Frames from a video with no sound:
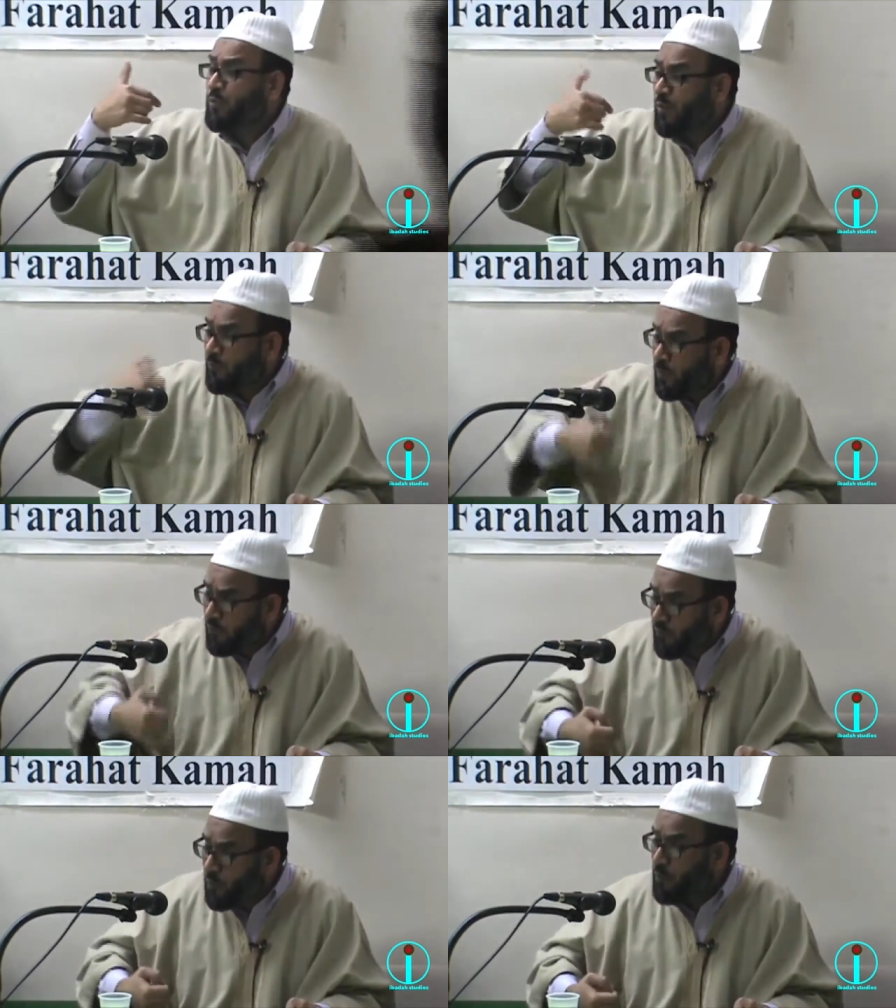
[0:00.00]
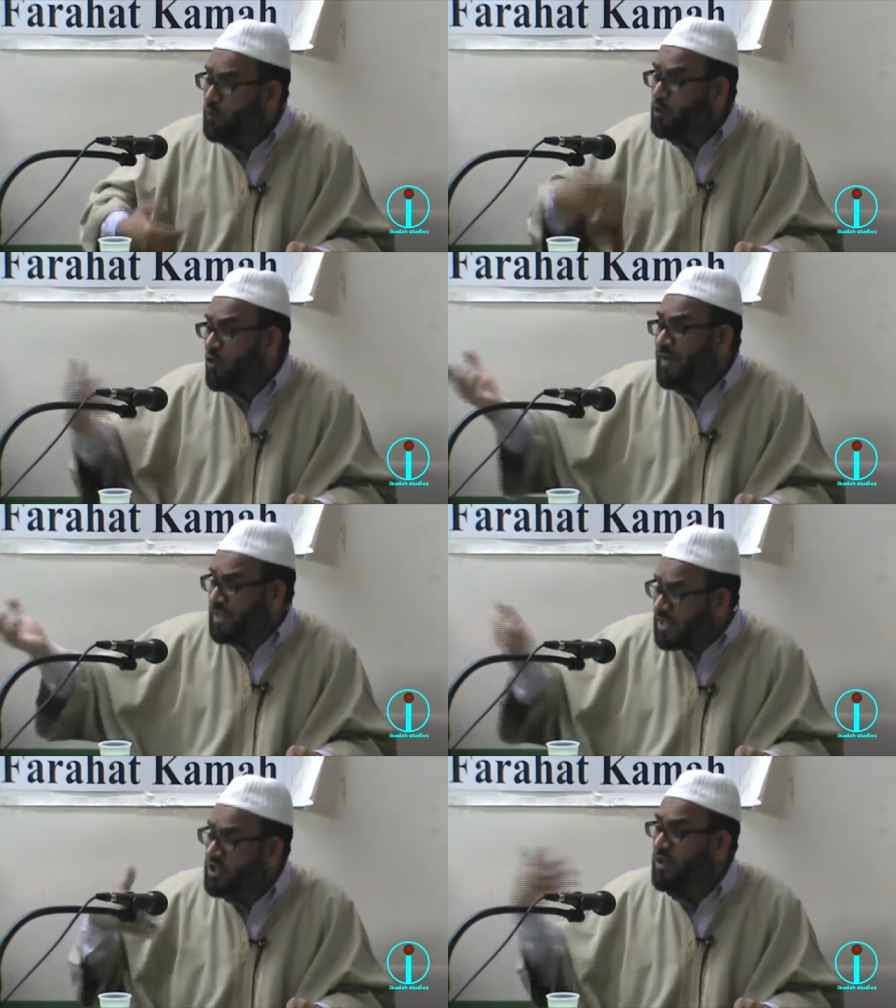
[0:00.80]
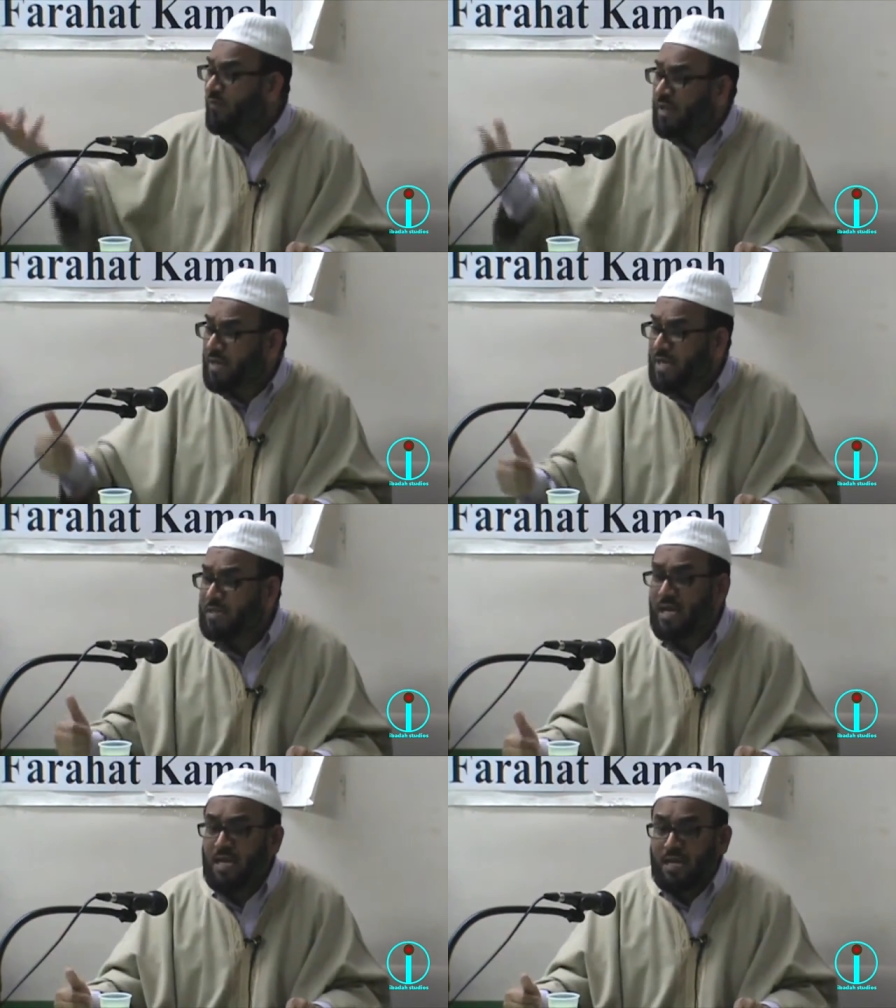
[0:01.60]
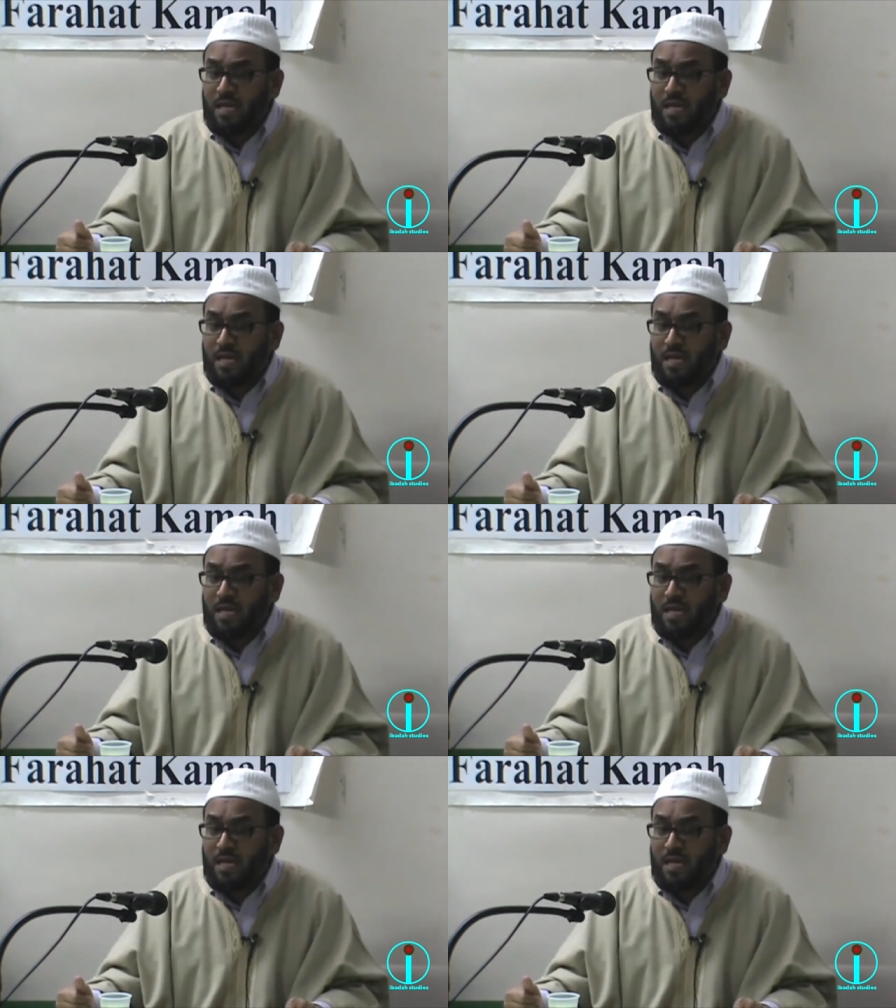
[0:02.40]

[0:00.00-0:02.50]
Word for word: put perfume to draw attention of others,